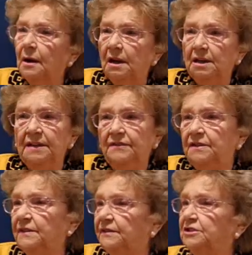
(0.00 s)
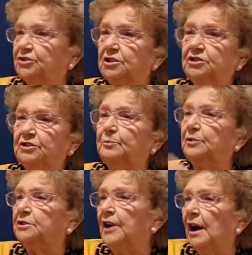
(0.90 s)
Even if it's just to
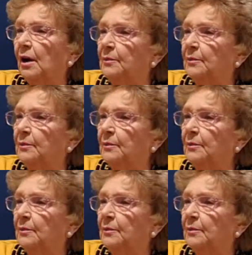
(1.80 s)
put your arm